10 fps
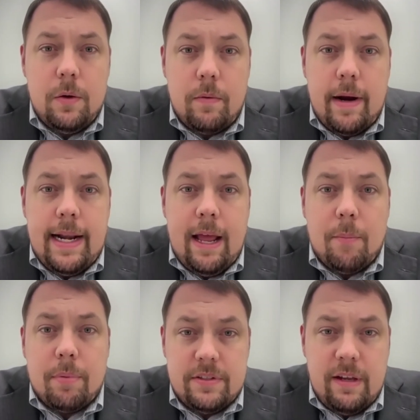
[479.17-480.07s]
right now
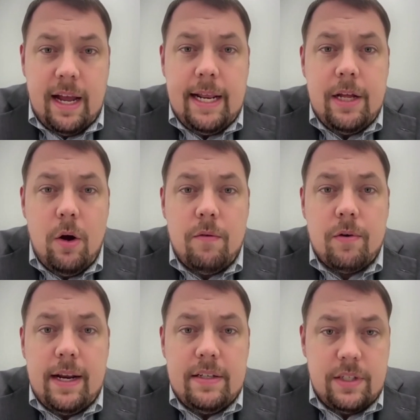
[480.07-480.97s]
presiding
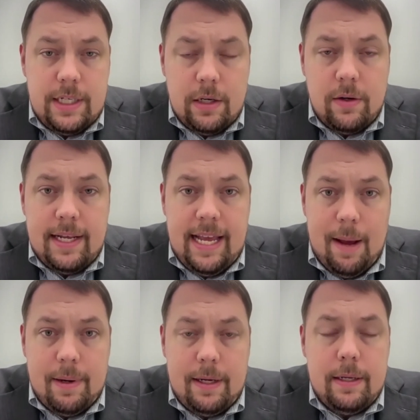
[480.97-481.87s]
over a security
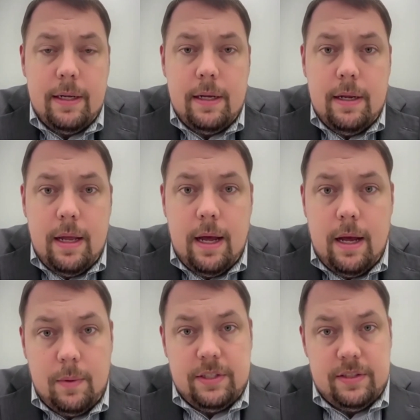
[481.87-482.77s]
cabinet,
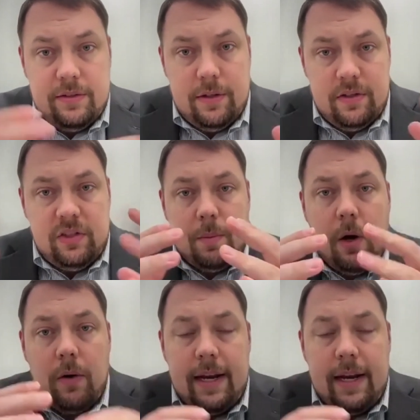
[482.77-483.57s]
which is the smaller